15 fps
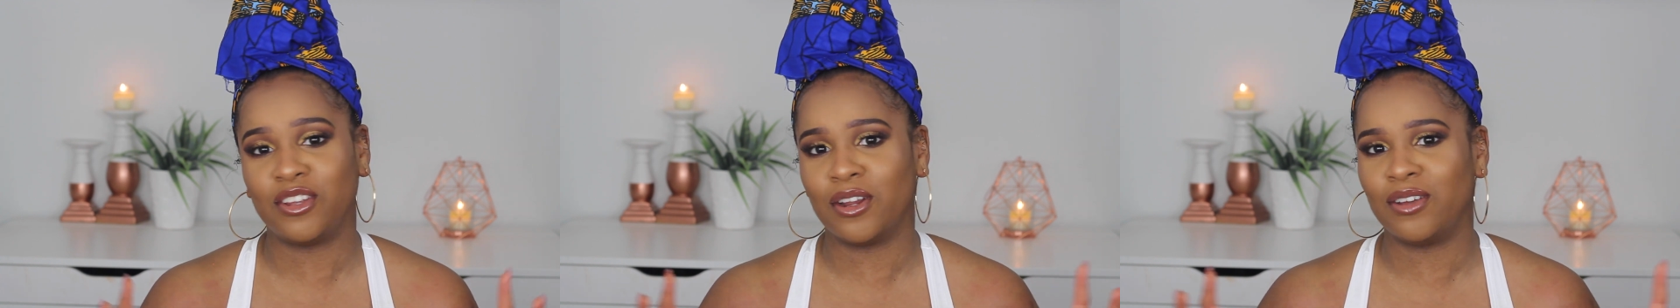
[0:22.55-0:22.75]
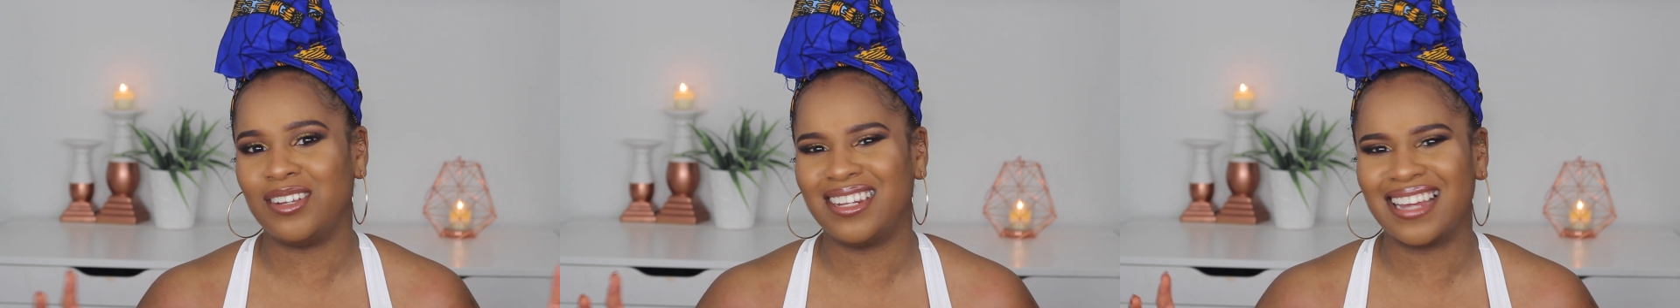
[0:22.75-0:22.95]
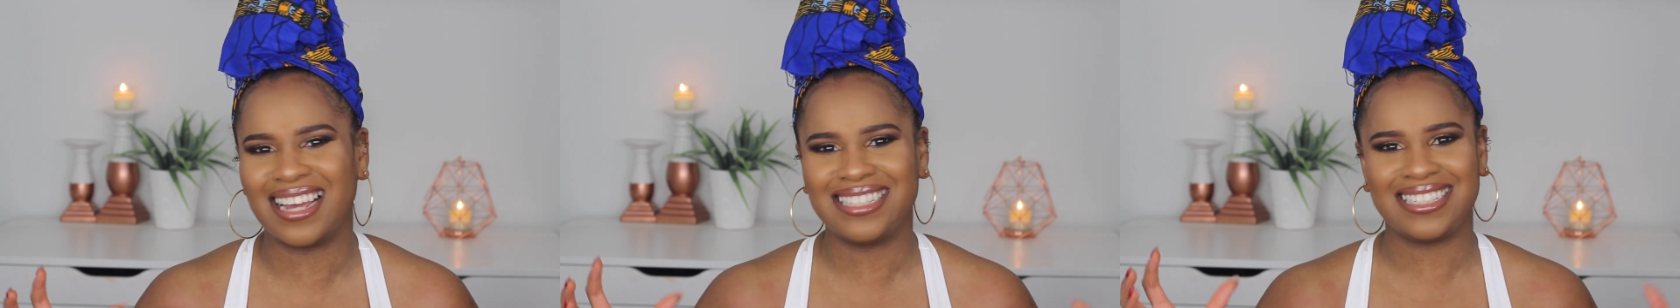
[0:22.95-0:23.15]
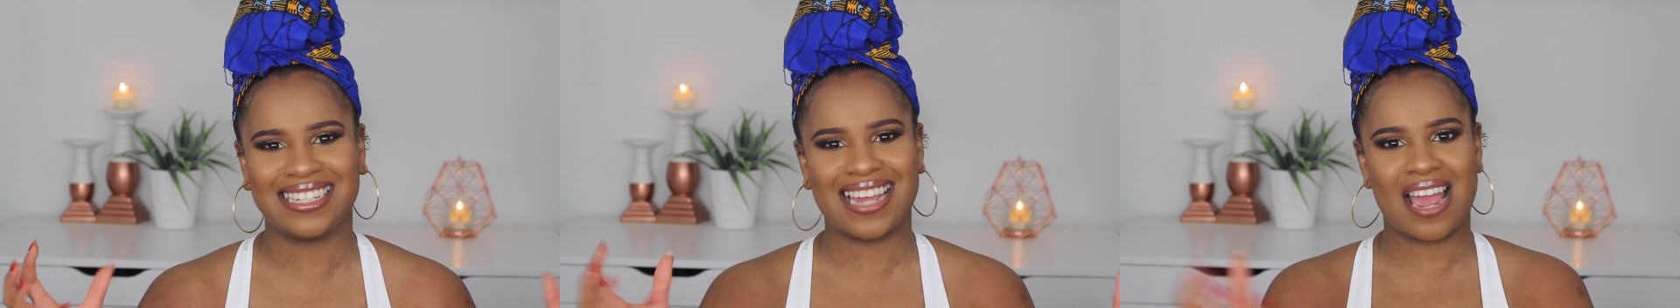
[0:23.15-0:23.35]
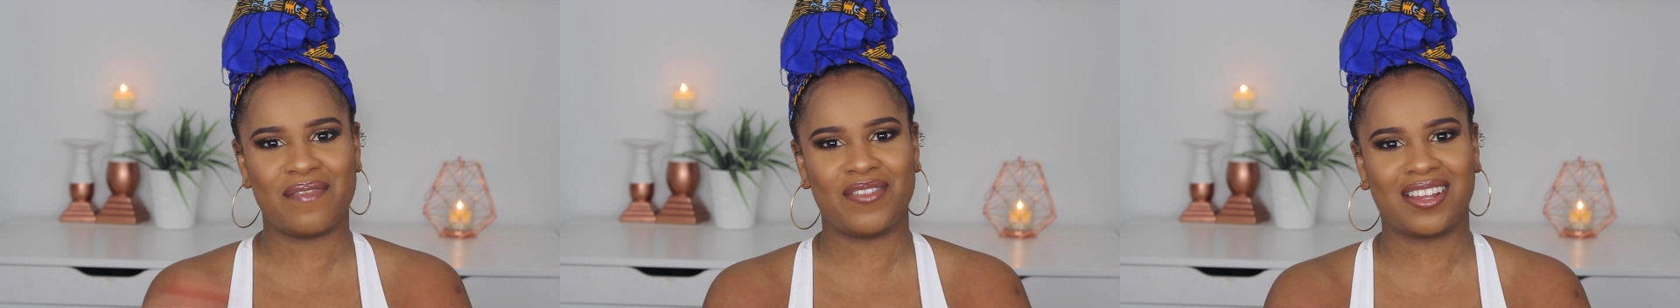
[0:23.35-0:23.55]

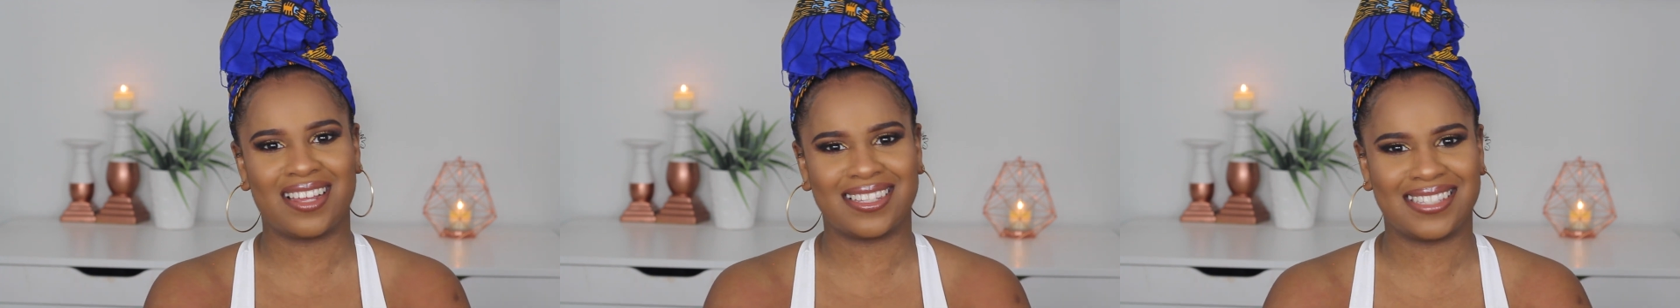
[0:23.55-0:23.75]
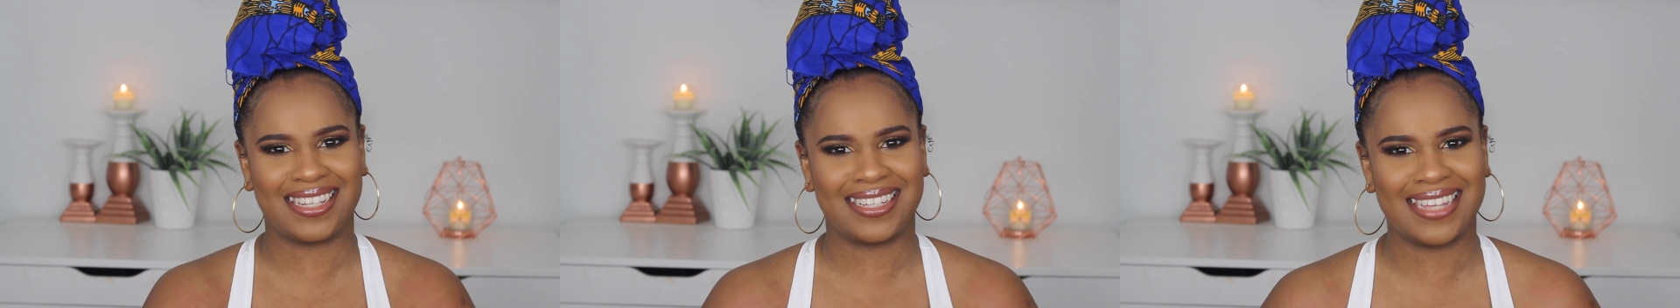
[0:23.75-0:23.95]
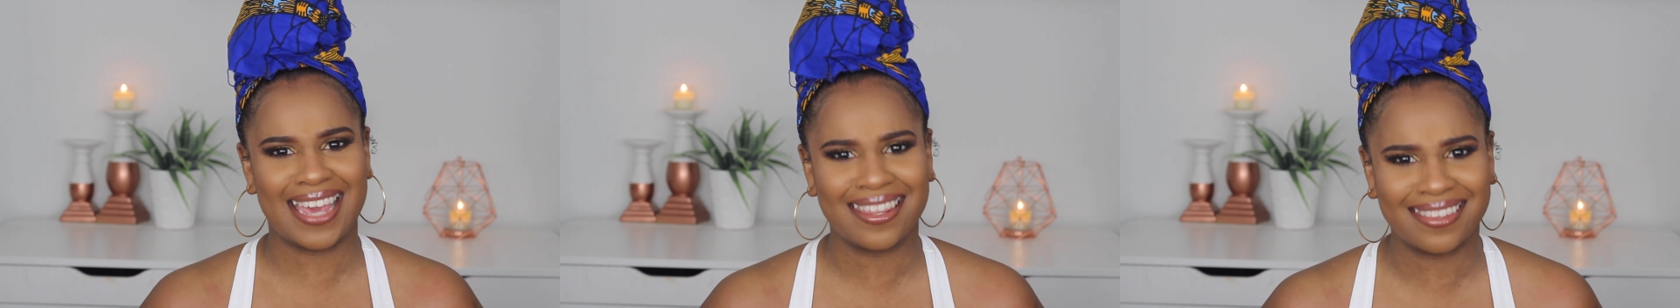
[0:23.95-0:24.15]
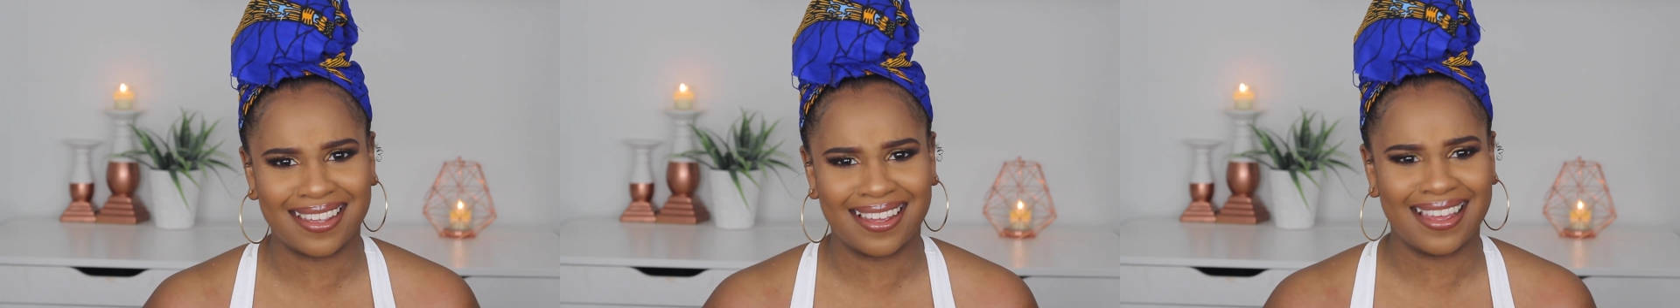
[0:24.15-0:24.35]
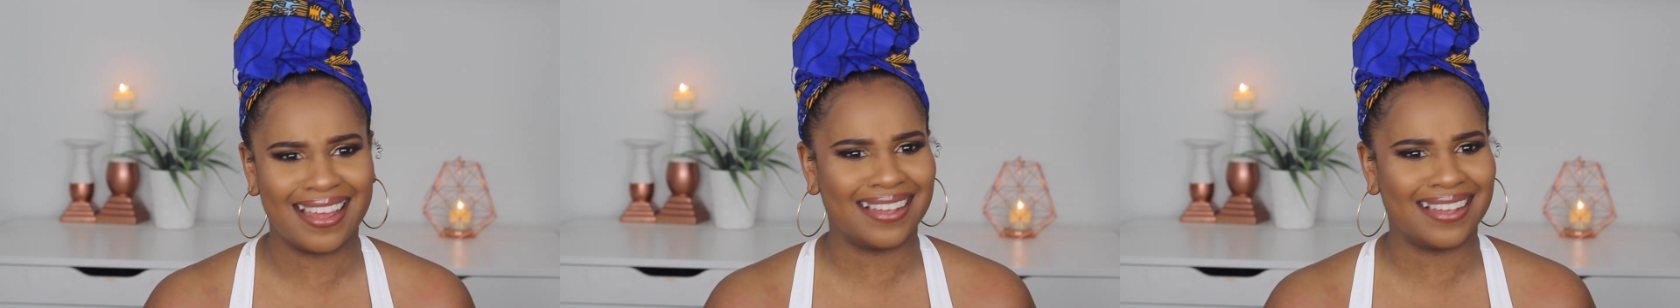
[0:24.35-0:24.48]
uniting Africa together,